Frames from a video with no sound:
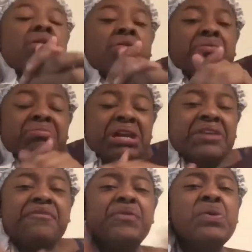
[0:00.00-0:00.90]
ew.
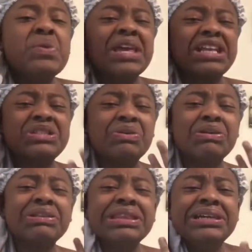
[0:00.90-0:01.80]
And the food gets on
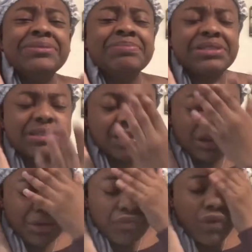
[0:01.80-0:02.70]
her lips.
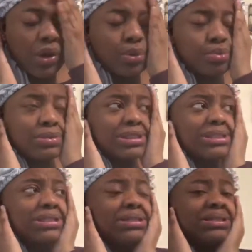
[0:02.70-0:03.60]

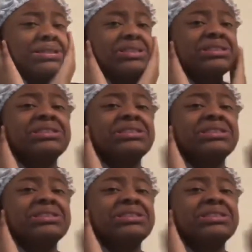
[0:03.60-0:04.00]
Gross. That's